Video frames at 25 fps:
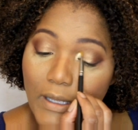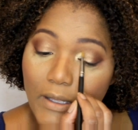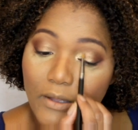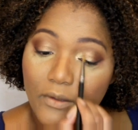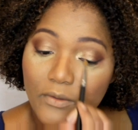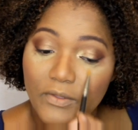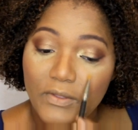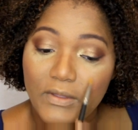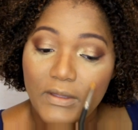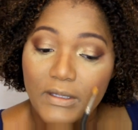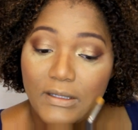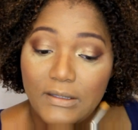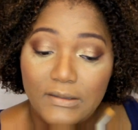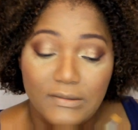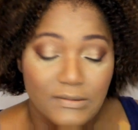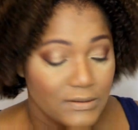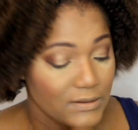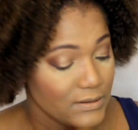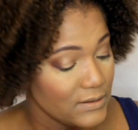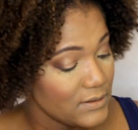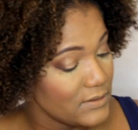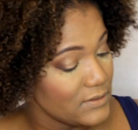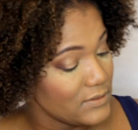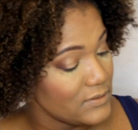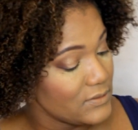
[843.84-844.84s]
Now
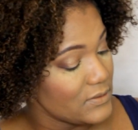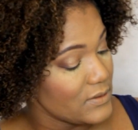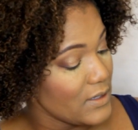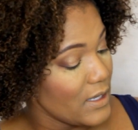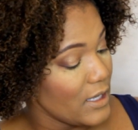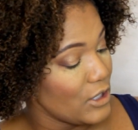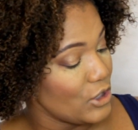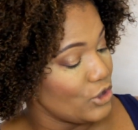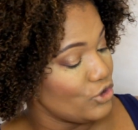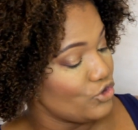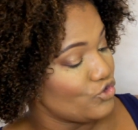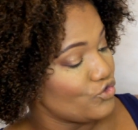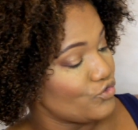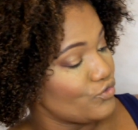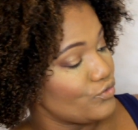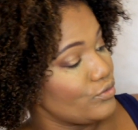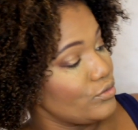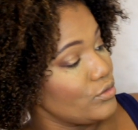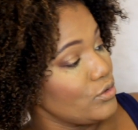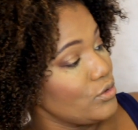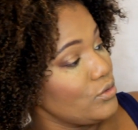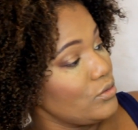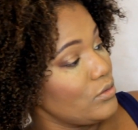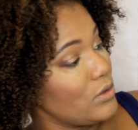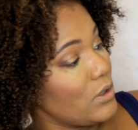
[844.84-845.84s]
this is a
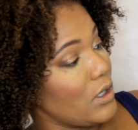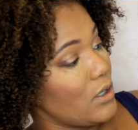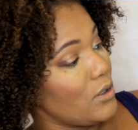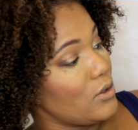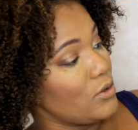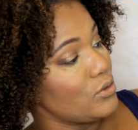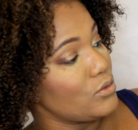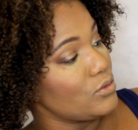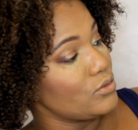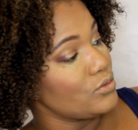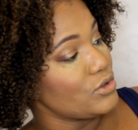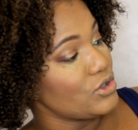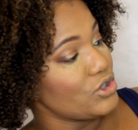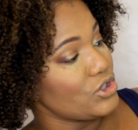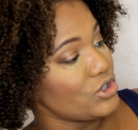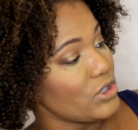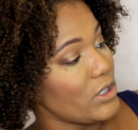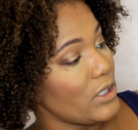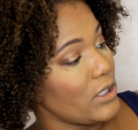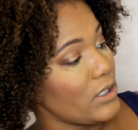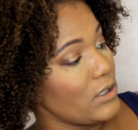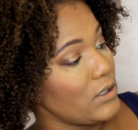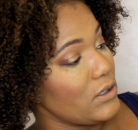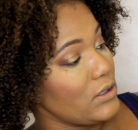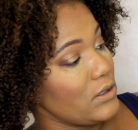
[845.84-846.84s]
true gold
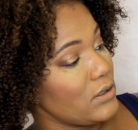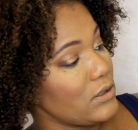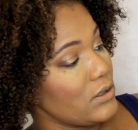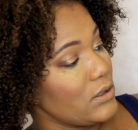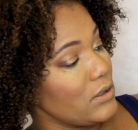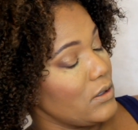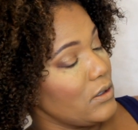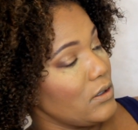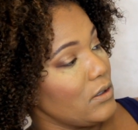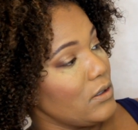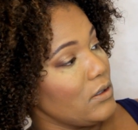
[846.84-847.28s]
shade.